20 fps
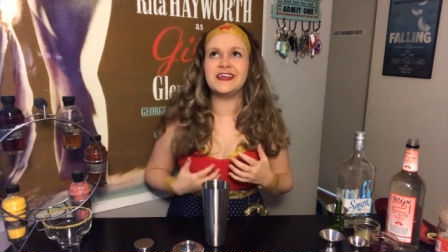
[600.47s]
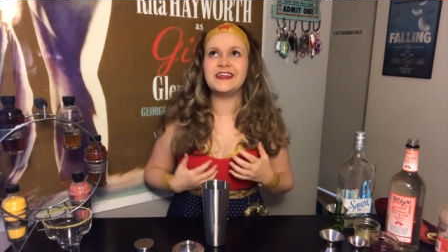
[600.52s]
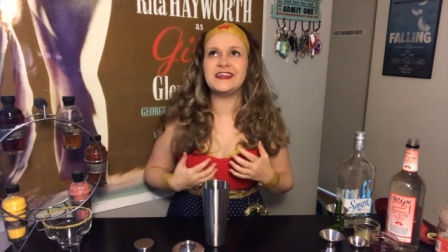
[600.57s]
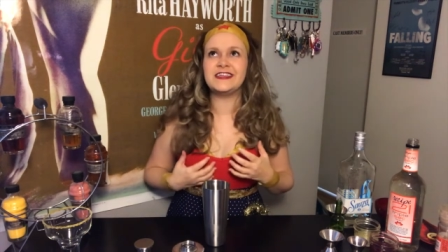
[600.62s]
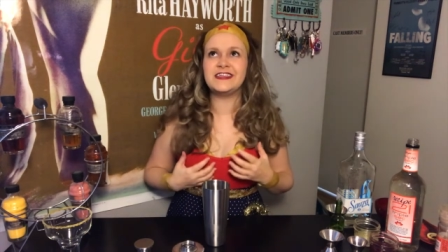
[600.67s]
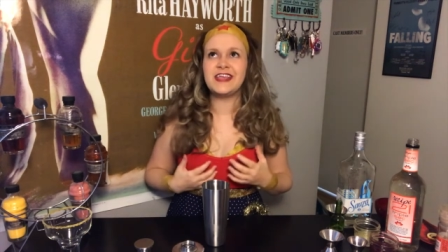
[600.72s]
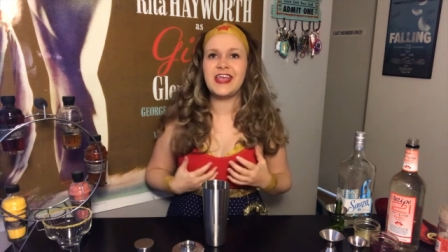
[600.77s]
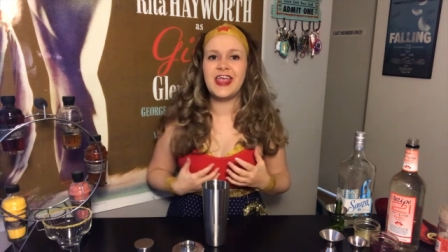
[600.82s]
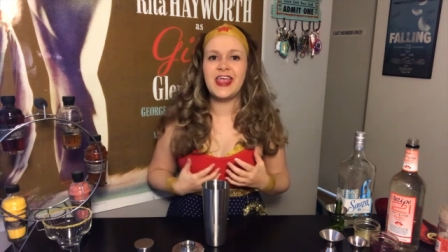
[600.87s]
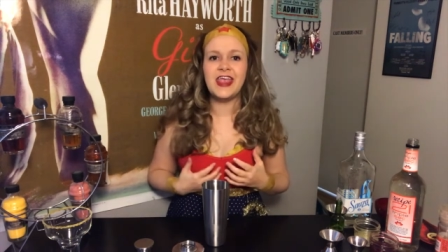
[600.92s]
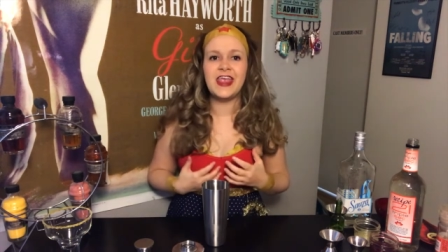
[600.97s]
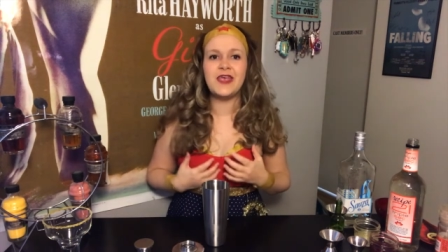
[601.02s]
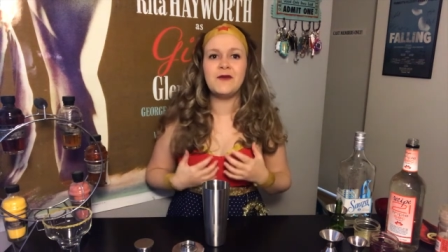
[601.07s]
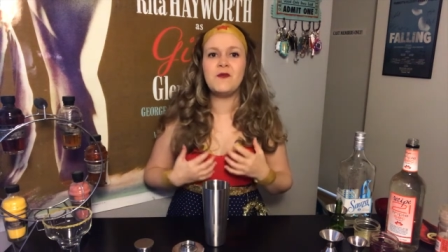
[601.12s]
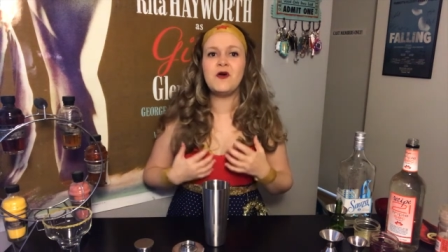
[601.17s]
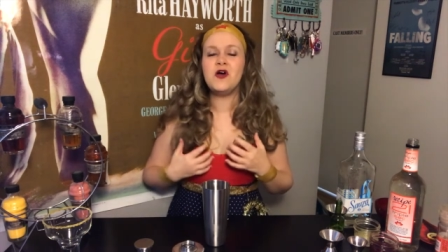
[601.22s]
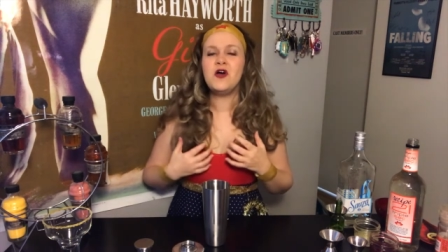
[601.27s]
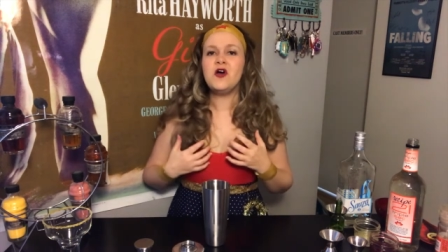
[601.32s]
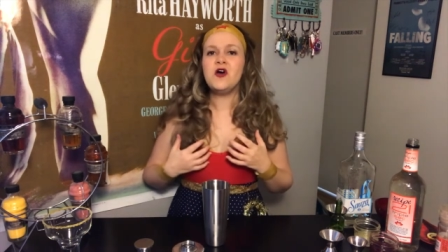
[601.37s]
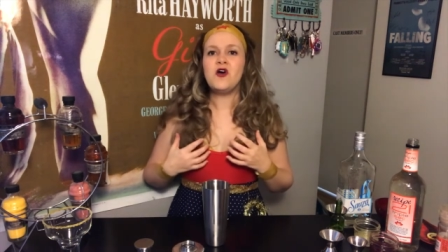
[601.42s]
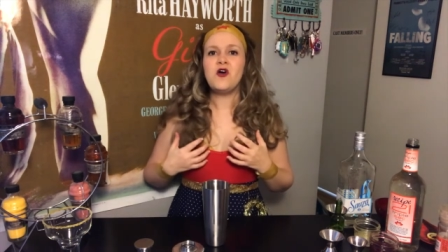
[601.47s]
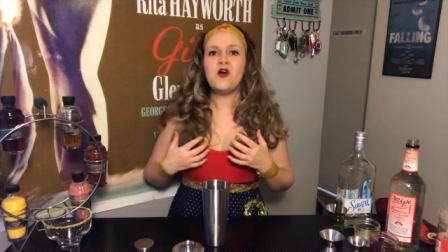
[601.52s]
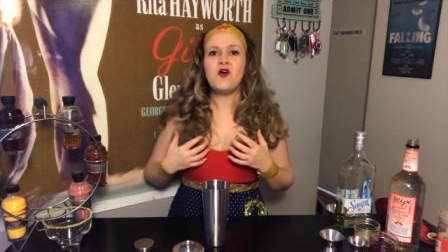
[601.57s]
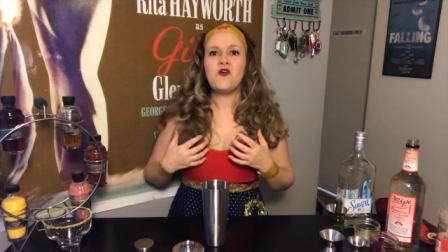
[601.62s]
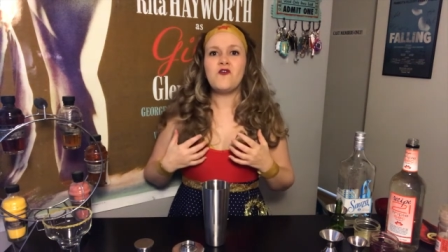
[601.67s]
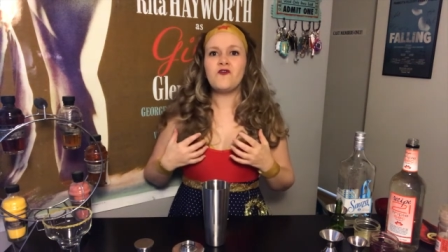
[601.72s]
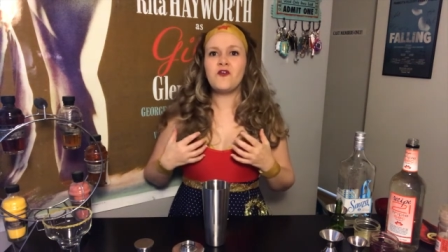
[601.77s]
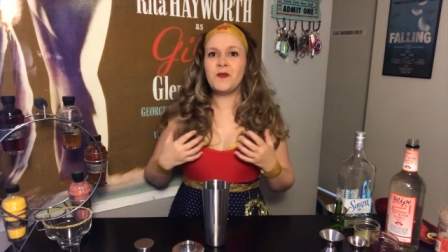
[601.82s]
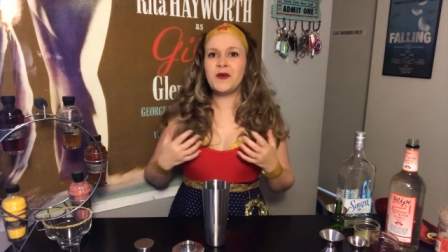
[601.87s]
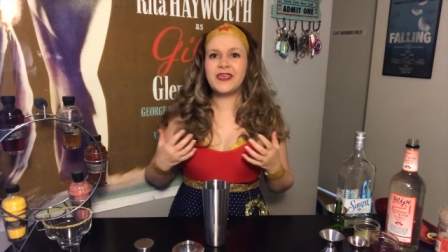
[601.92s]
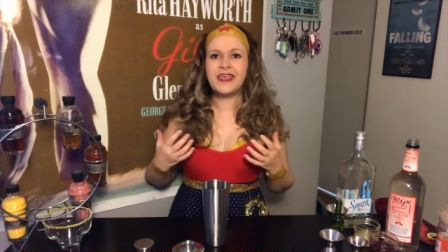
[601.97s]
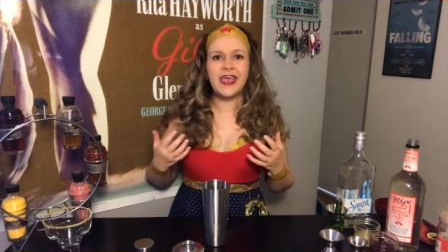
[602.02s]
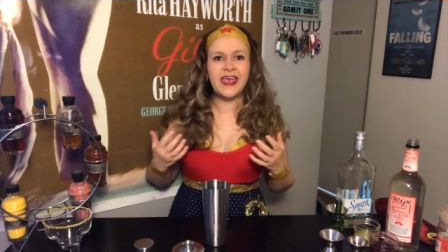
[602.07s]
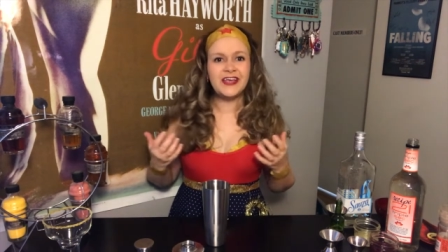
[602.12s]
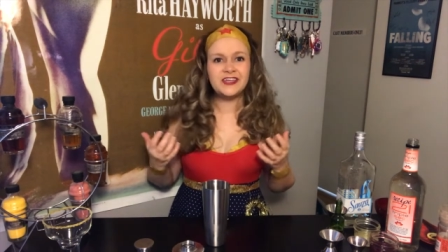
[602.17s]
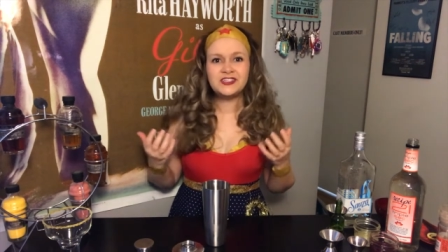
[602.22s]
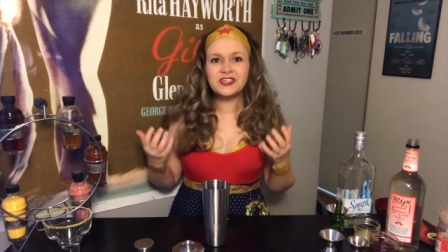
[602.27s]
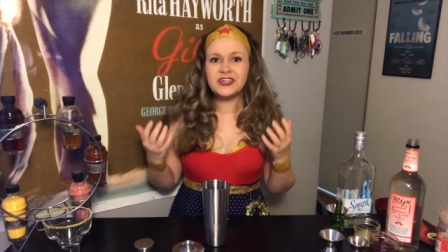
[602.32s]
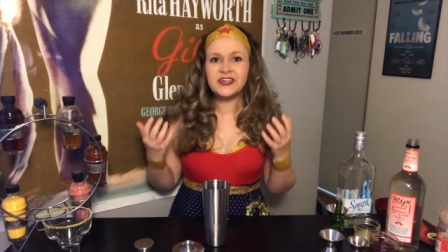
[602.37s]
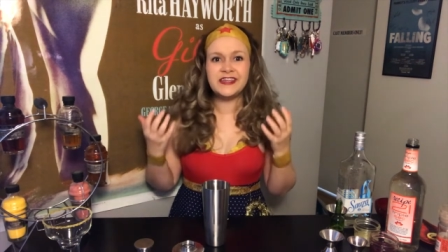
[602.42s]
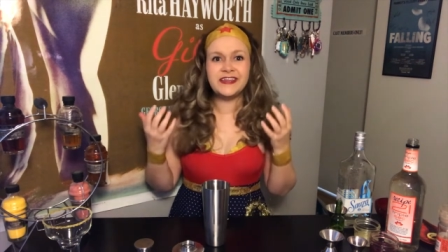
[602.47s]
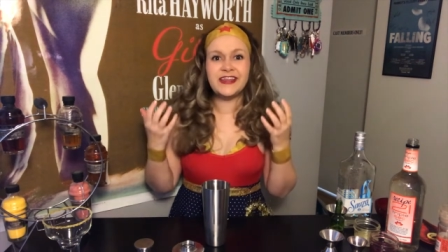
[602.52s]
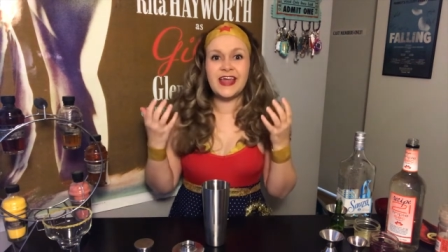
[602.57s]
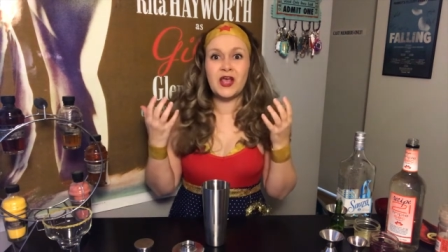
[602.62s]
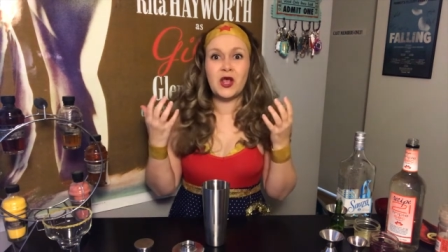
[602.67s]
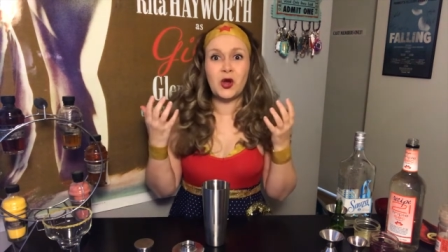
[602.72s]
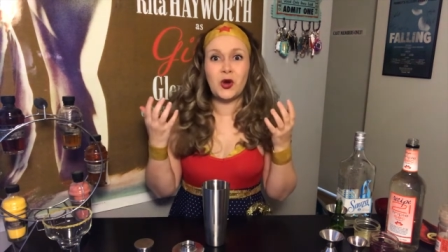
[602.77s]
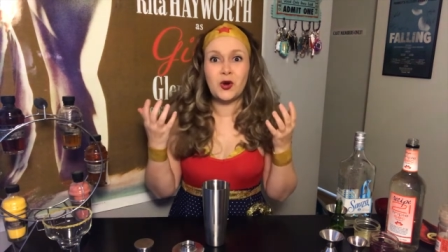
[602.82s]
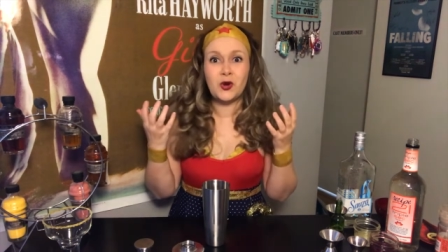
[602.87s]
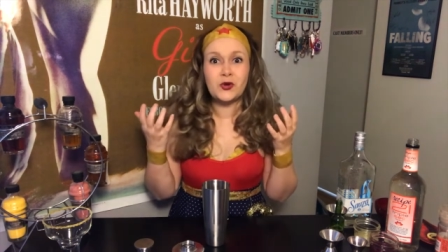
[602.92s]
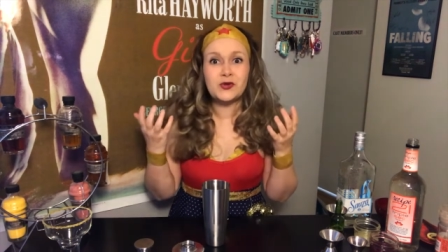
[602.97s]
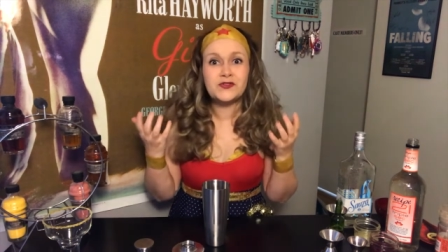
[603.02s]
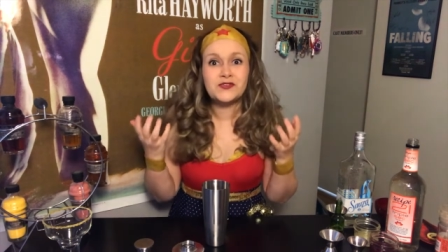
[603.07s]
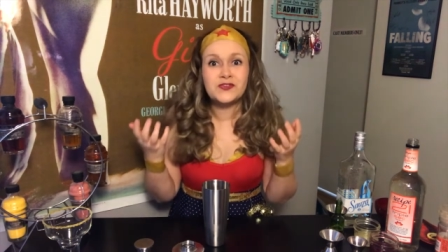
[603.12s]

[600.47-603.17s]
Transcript: It came from occasionally like her